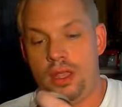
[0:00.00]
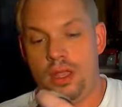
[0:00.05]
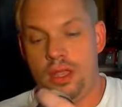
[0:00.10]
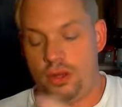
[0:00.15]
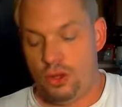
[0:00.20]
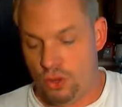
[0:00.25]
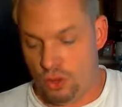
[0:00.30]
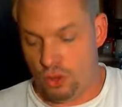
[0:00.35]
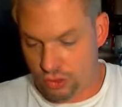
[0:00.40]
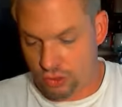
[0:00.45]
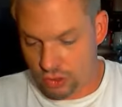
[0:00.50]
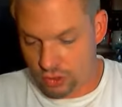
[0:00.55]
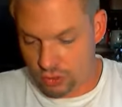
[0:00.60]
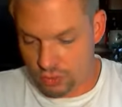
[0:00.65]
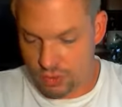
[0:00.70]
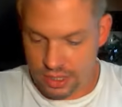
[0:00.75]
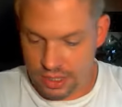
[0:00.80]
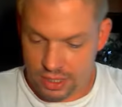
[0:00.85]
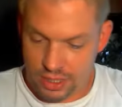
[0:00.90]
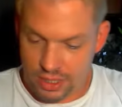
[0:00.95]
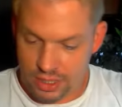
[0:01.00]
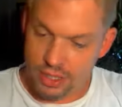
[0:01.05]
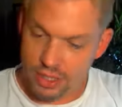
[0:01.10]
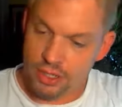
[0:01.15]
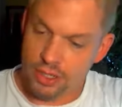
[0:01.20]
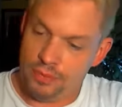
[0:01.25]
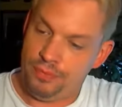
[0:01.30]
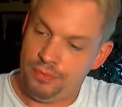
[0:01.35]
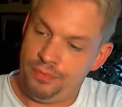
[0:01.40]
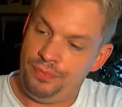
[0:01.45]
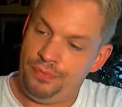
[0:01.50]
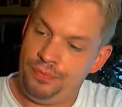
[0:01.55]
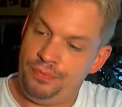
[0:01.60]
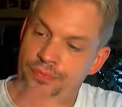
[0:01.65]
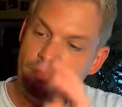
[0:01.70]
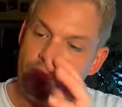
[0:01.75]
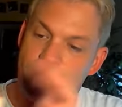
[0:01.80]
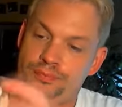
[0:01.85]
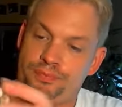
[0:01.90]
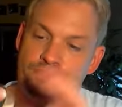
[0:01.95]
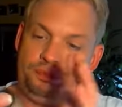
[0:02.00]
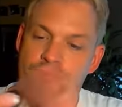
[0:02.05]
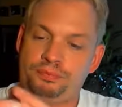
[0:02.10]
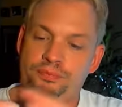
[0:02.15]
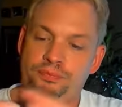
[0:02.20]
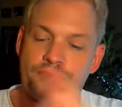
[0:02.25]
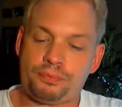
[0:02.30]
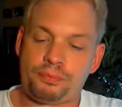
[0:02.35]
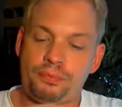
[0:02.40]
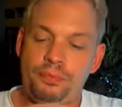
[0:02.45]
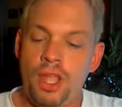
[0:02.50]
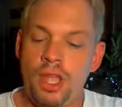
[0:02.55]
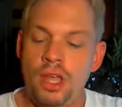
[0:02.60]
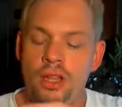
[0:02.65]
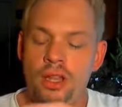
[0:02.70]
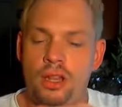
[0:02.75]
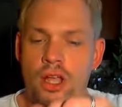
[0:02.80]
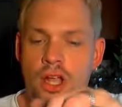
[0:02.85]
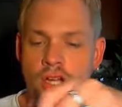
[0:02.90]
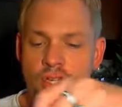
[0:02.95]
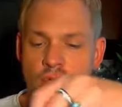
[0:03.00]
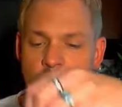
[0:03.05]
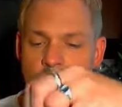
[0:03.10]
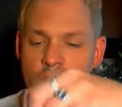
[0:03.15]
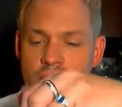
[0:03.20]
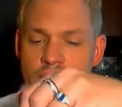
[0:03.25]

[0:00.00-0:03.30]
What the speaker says: an older one here, a large one.